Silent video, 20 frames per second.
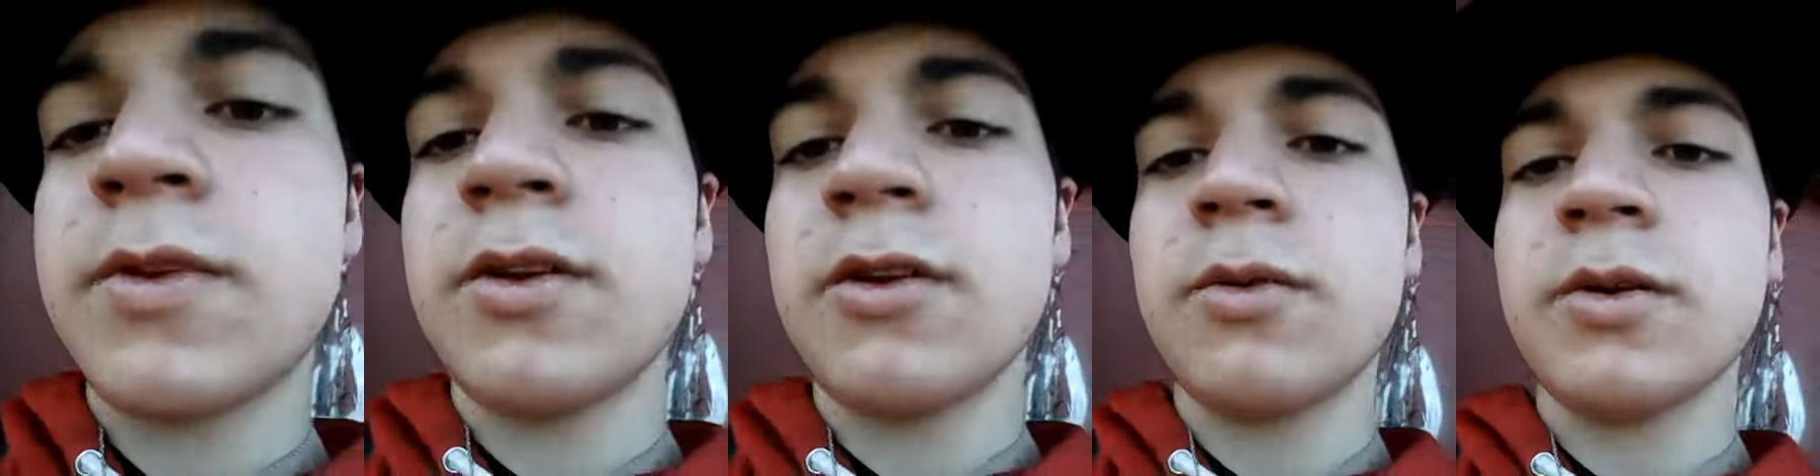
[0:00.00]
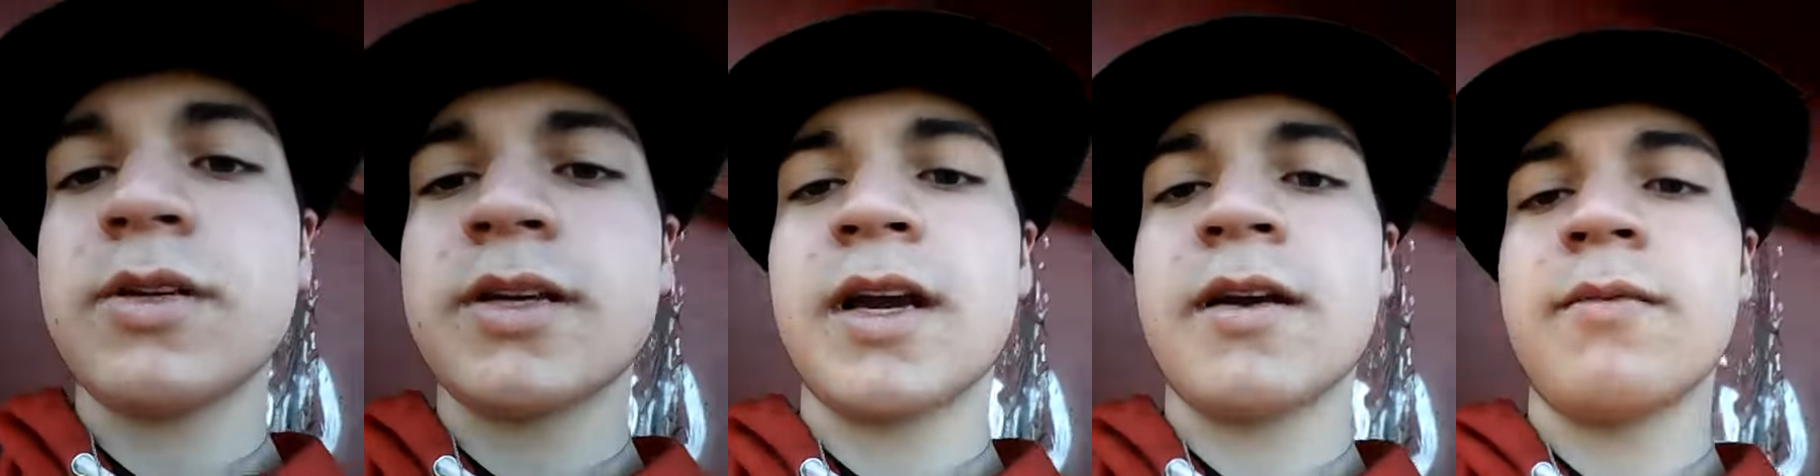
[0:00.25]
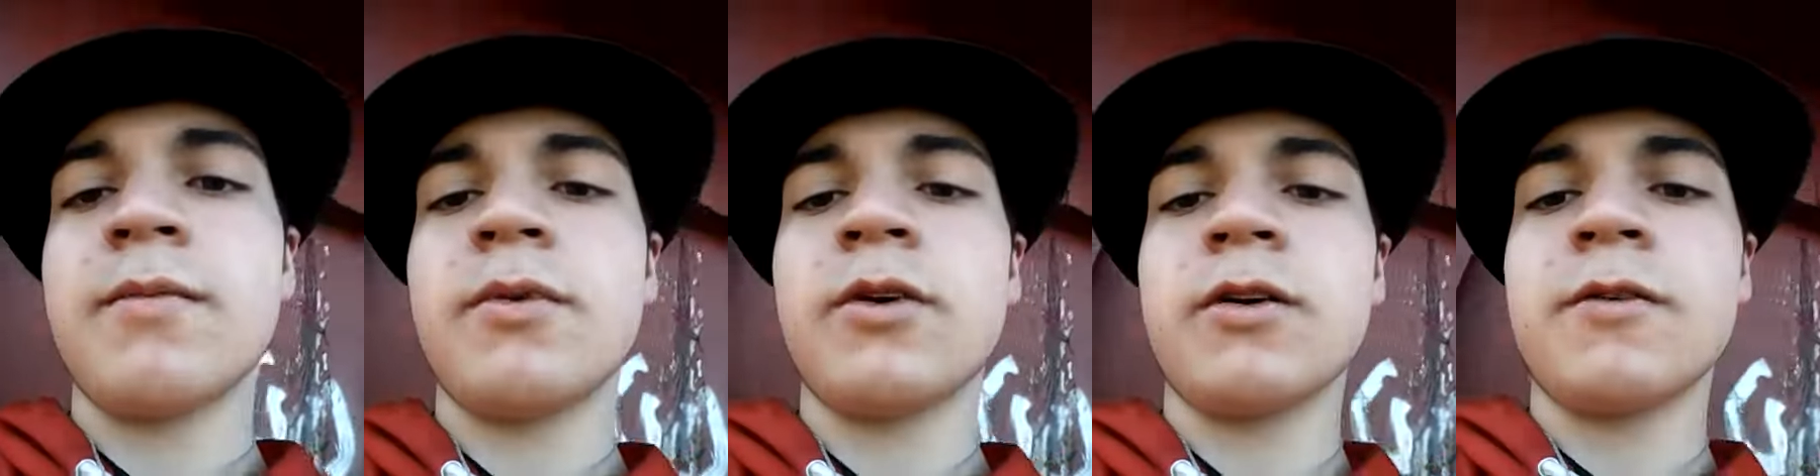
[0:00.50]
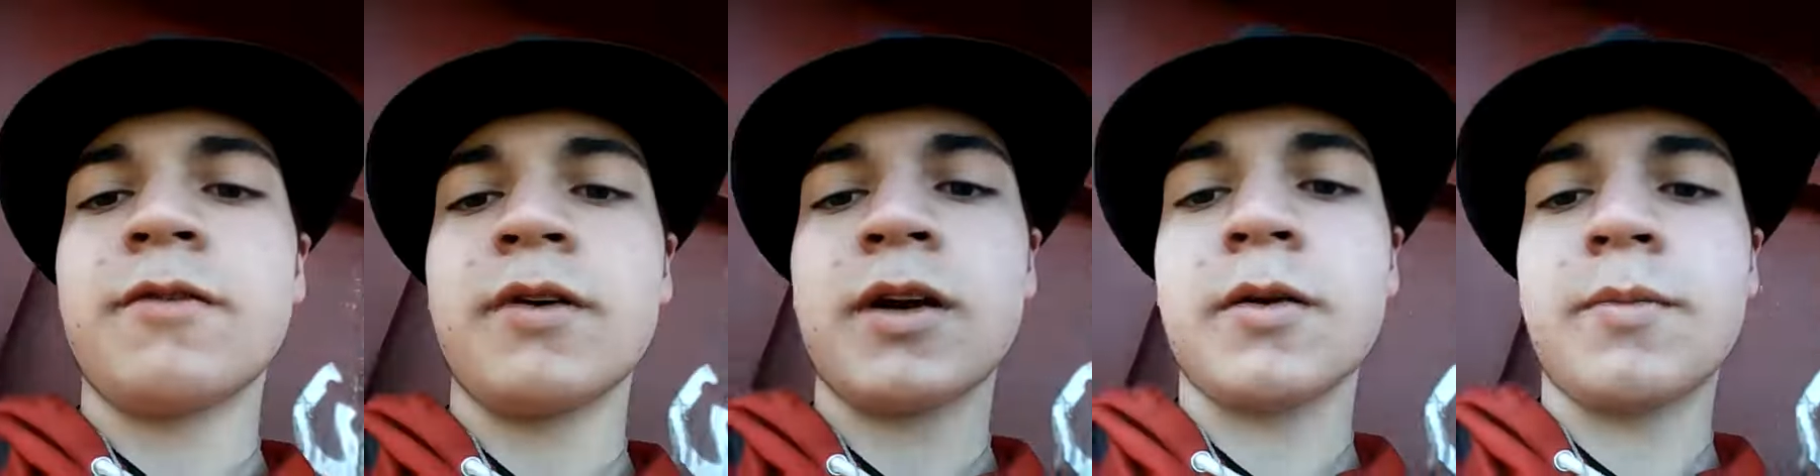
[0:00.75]
2, which have
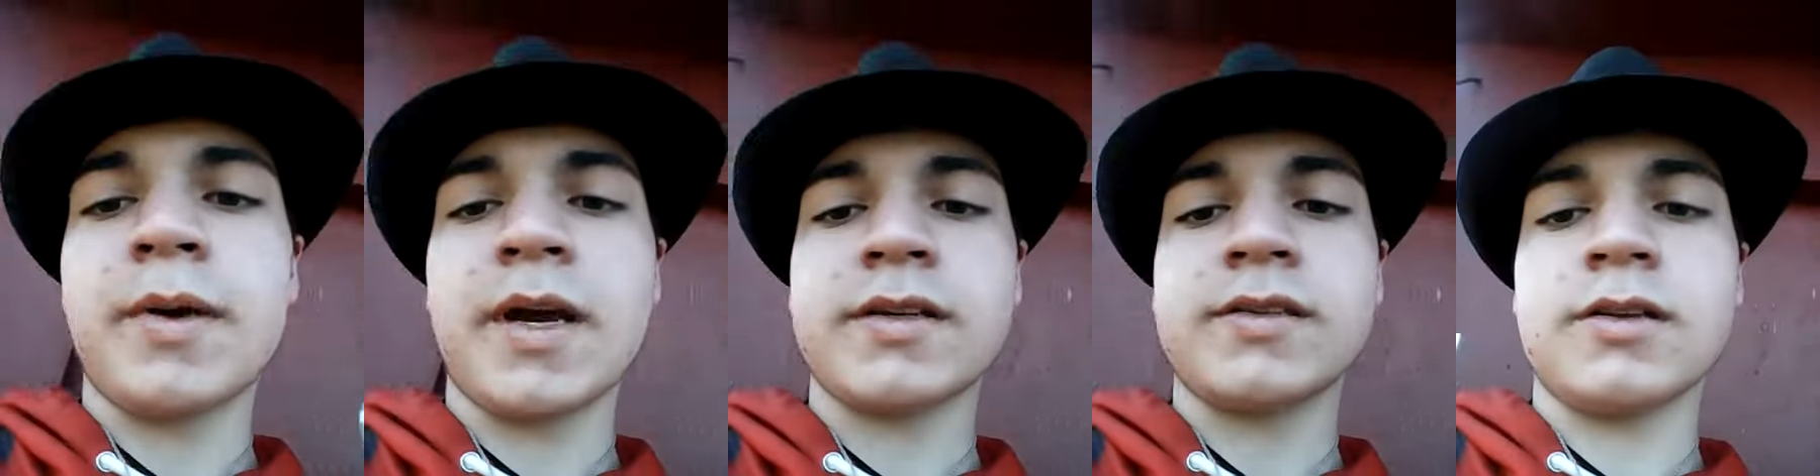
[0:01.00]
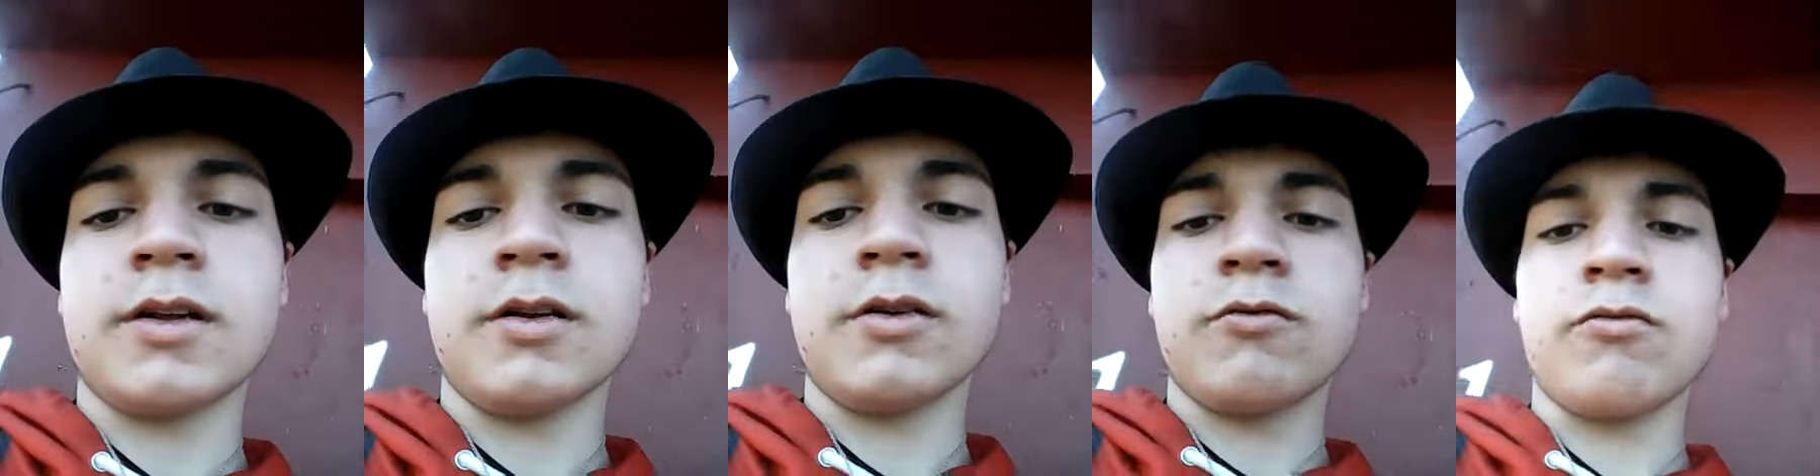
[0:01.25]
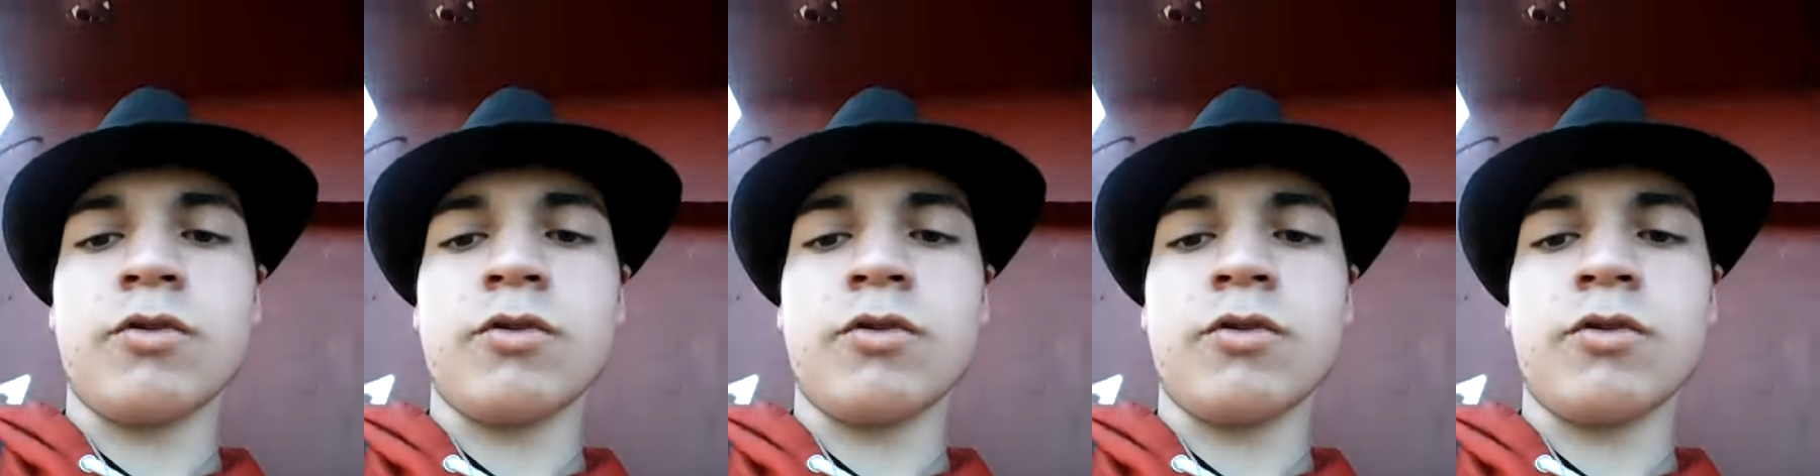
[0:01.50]
more of a capacity to